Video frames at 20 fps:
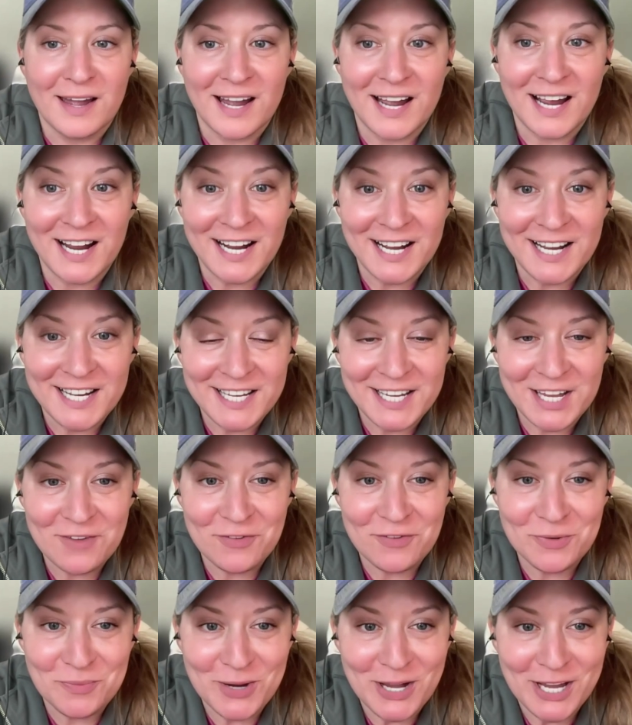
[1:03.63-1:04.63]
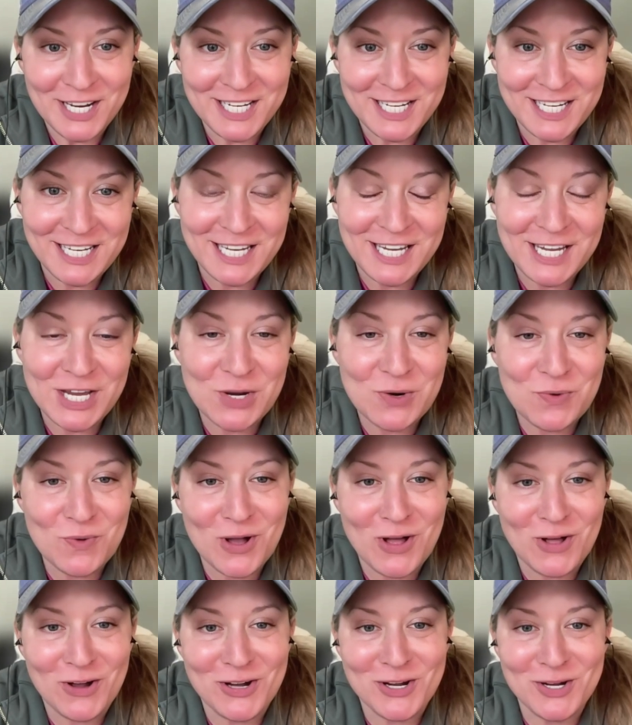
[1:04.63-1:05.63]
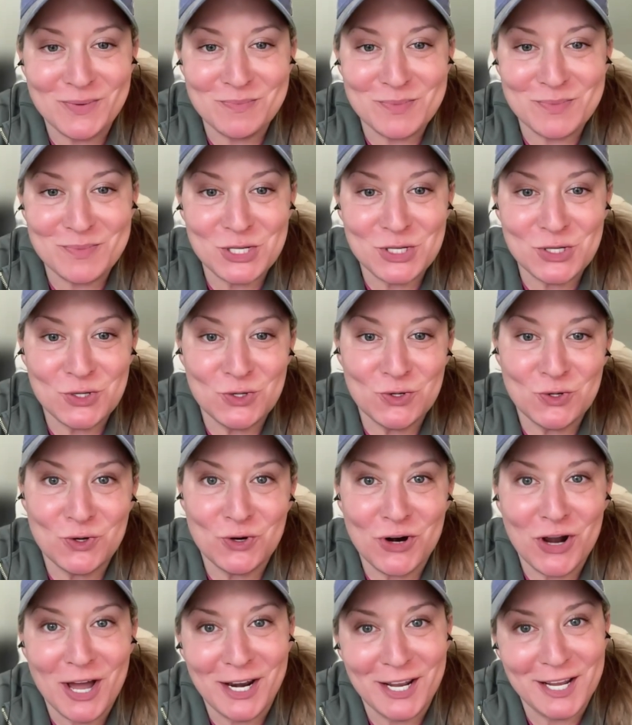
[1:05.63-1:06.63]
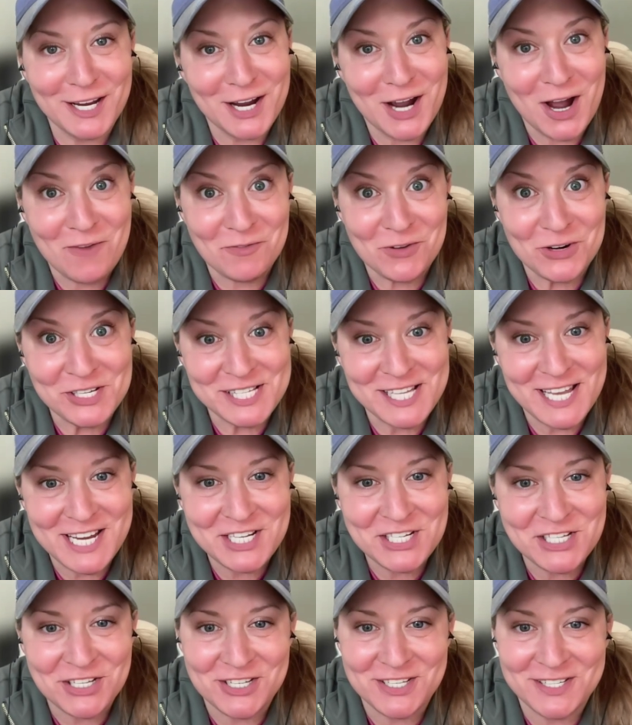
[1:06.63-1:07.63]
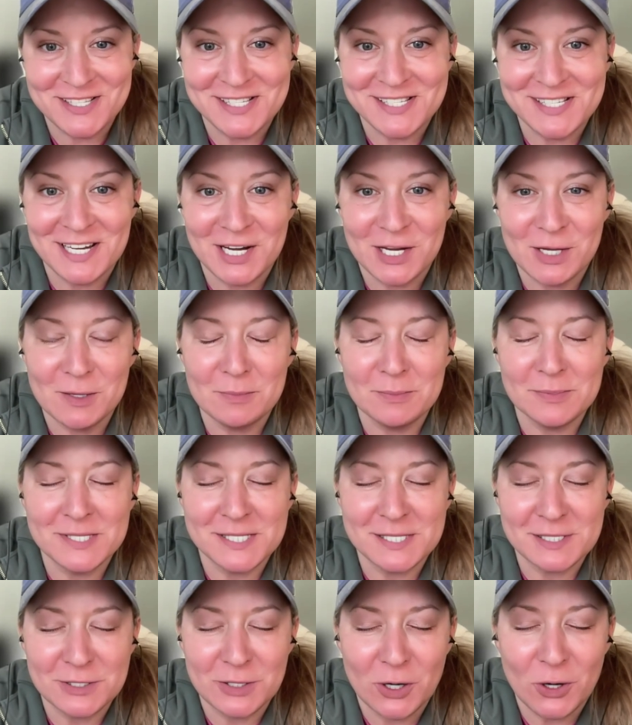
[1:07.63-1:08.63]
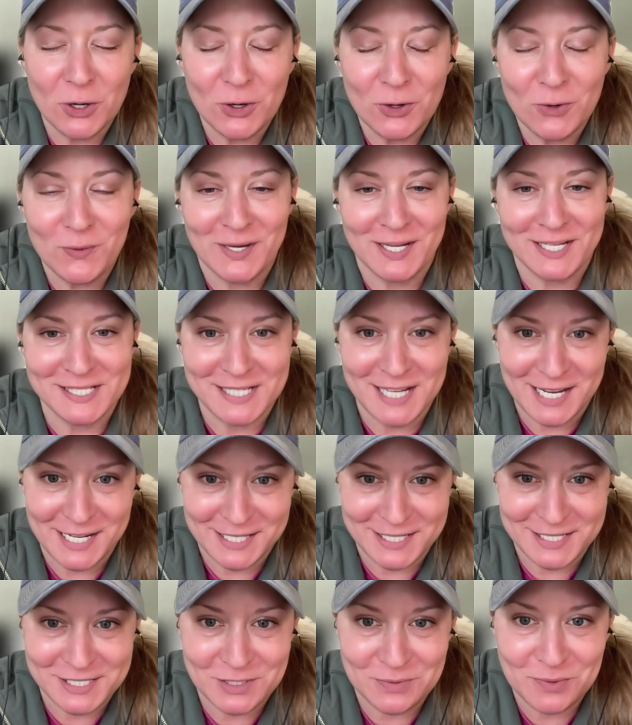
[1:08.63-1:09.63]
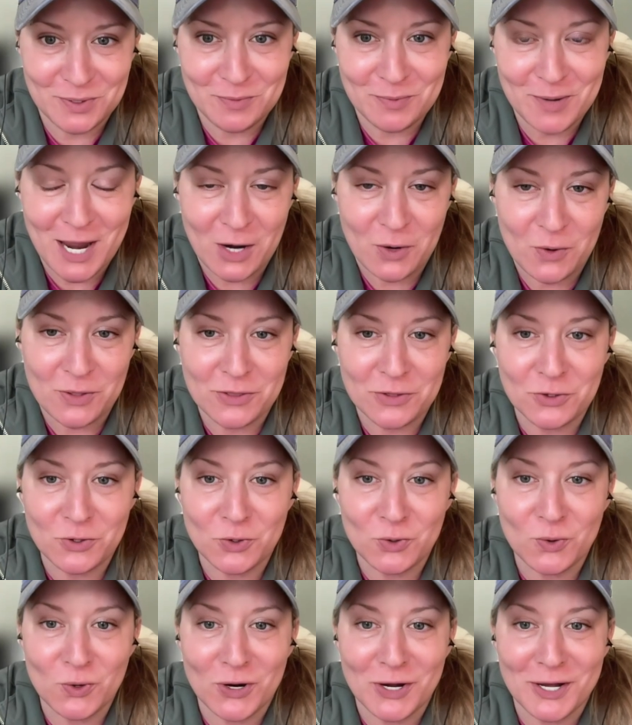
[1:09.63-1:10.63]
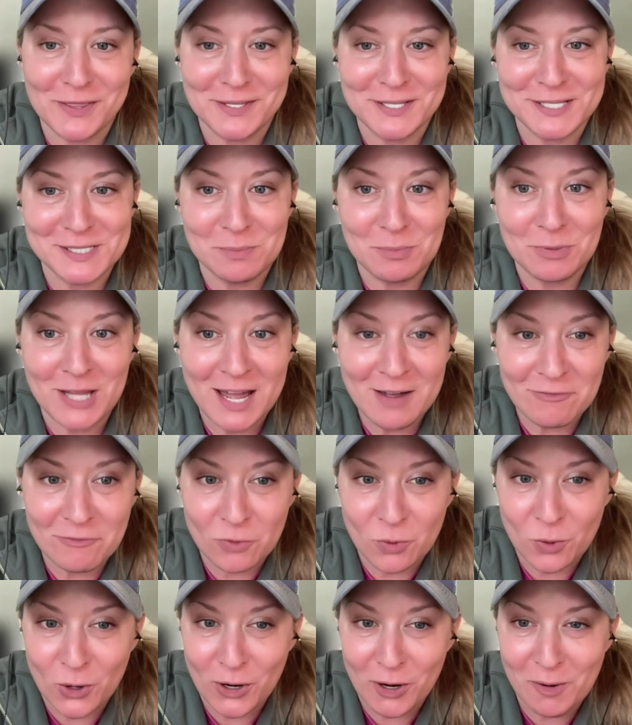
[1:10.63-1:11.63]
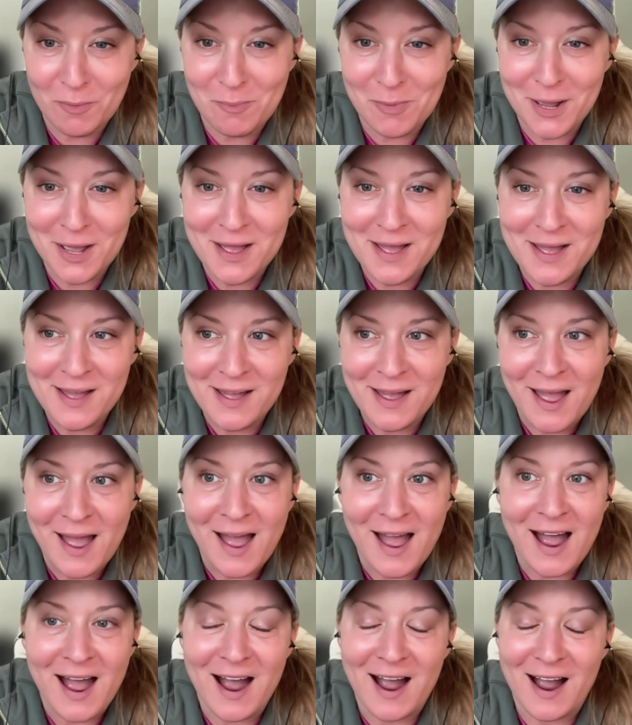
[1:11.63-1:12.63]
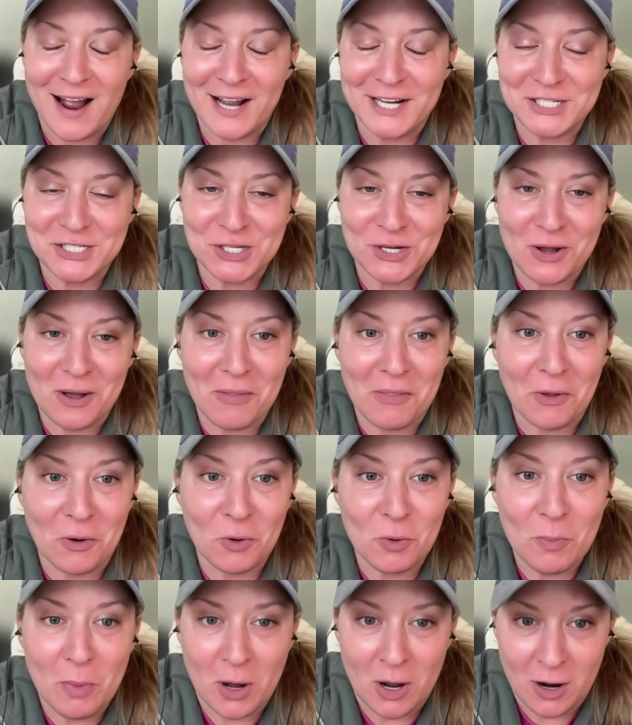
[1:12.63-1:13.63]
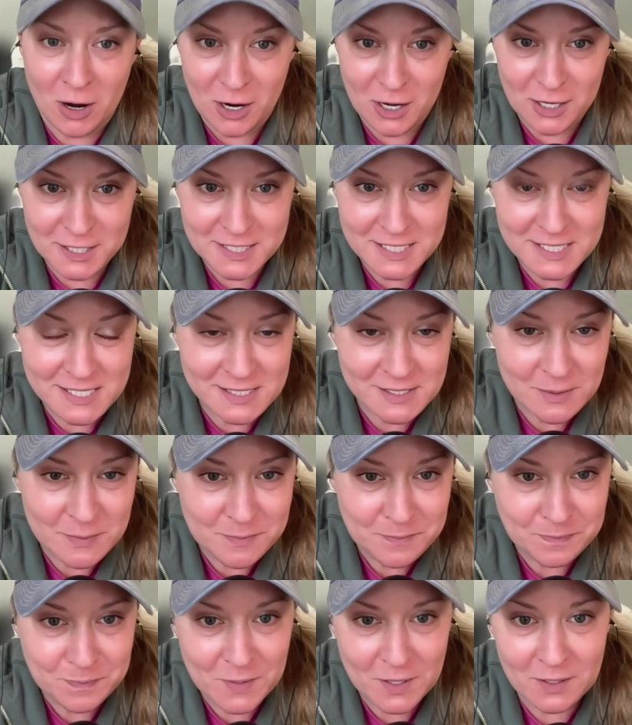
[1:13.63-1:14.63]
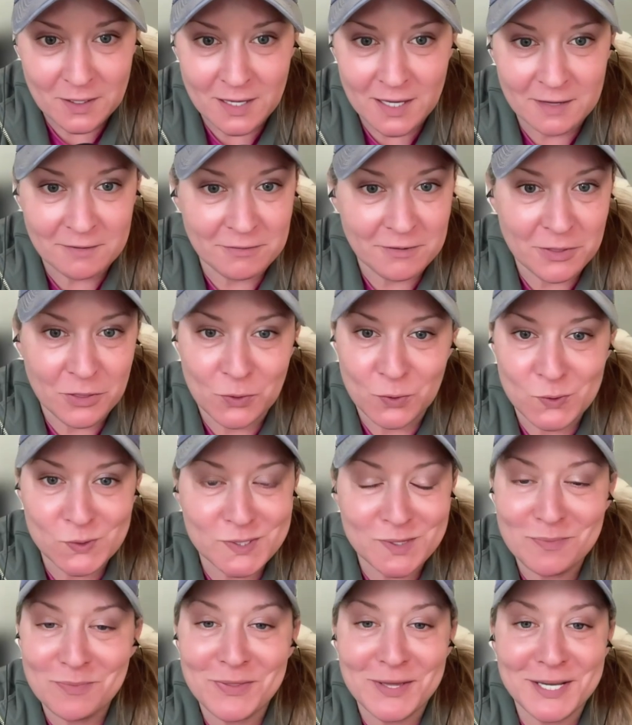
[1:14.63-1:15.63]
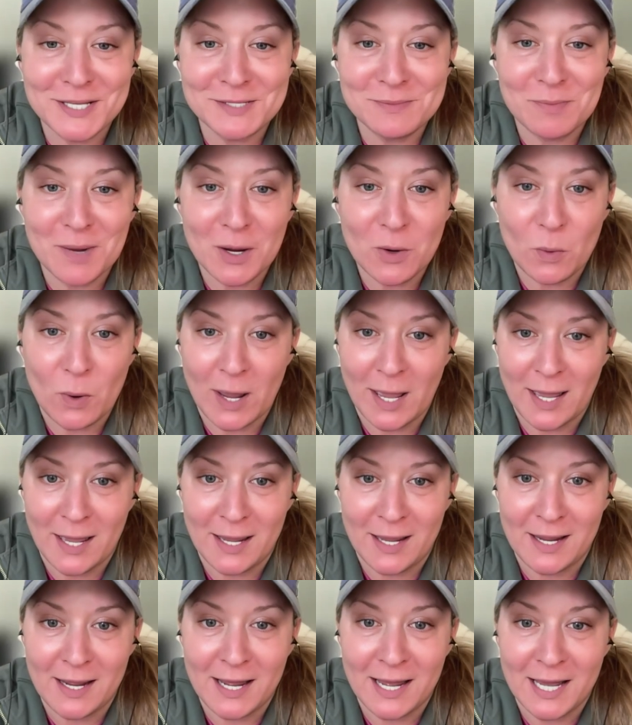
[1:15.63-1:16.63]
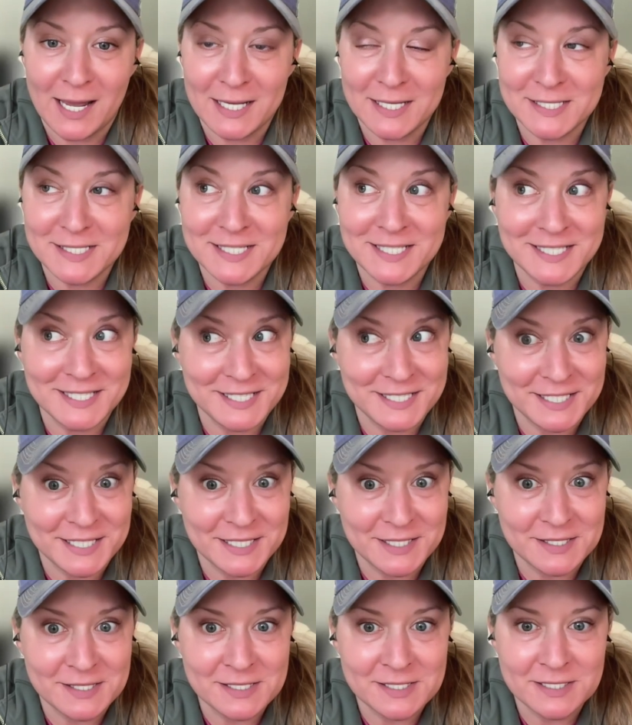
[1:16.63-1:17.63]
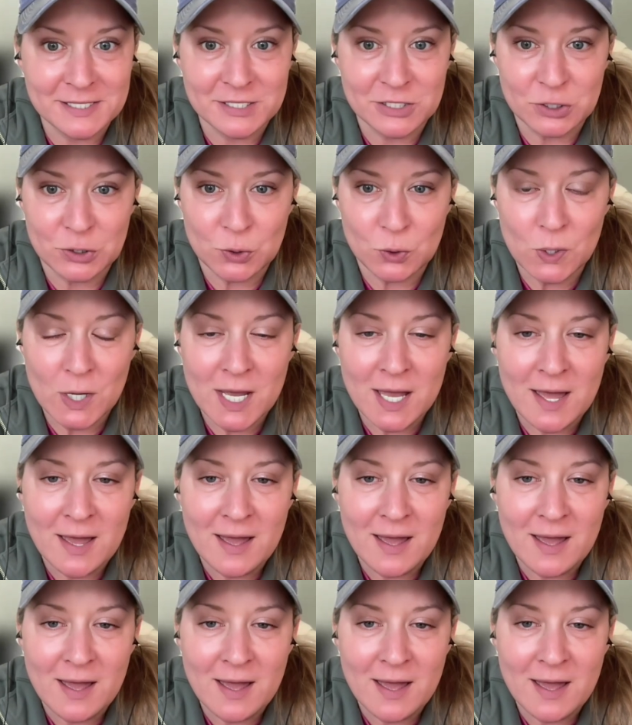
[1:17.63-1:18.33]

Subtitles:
Hi, everybody, and welcome to Chronic Conversations. I am so excited to be back with you on this platform. I took a little pause. Life threw some things my way, as it tends to do,